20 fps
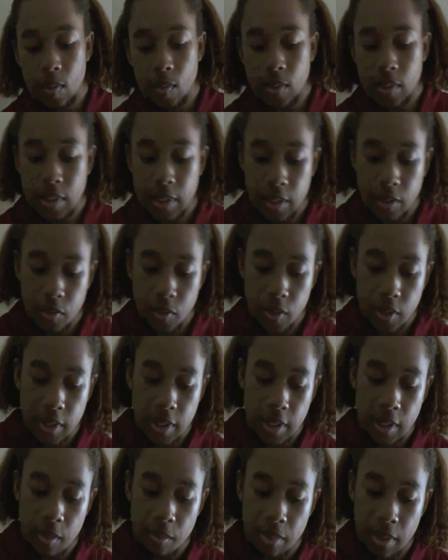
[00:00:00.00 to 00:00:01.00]
What's
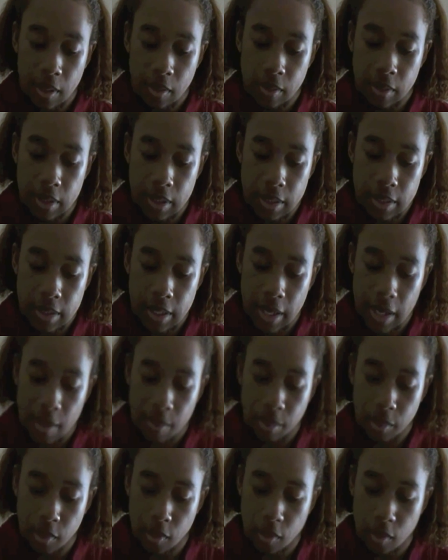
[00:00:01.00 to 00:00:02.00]
interesting about this
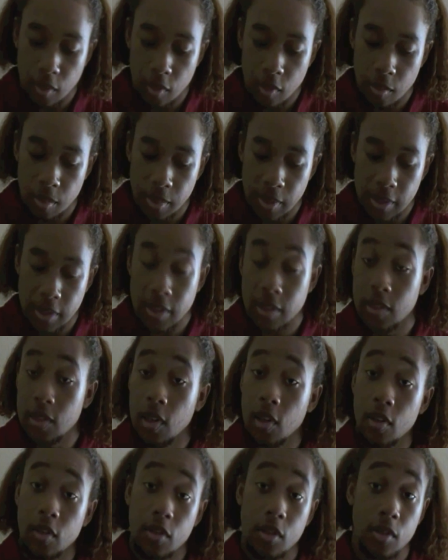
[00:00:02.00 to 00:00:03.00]
haplogroup is it's
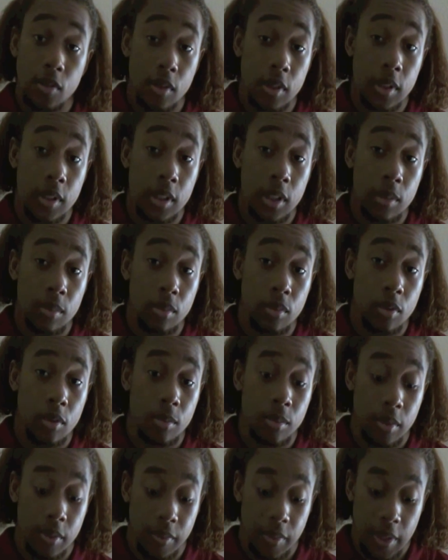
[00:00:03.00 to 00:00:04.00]
also a
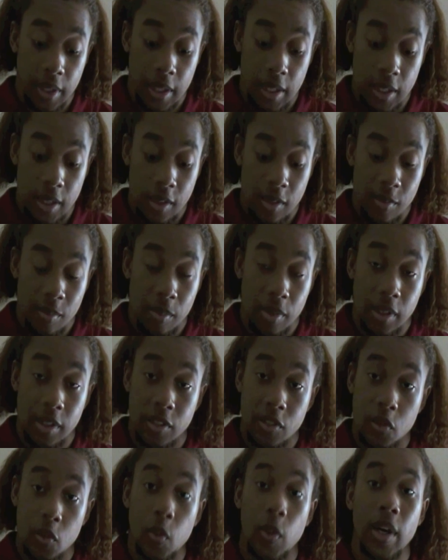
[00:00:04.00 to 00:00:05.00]
subgroup of E, but
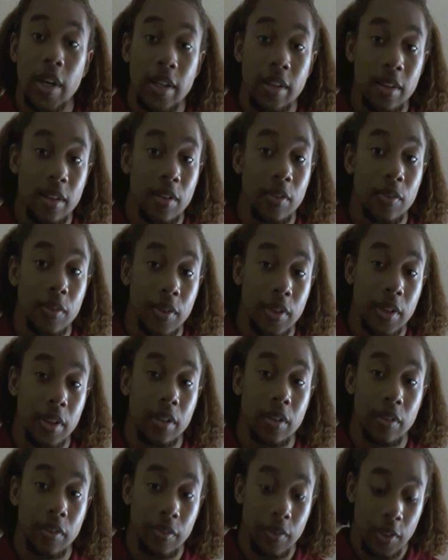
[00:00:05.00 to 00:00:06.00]
it's quite different
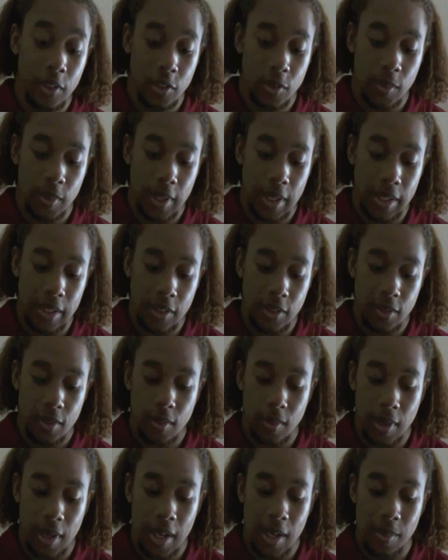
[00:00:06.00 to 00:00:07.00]
than the first one I
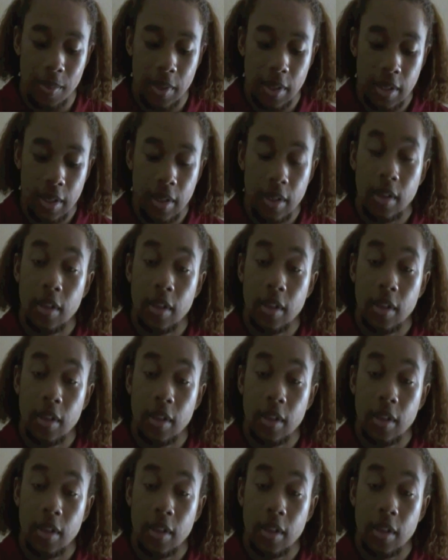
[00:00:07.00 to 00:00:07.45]
described.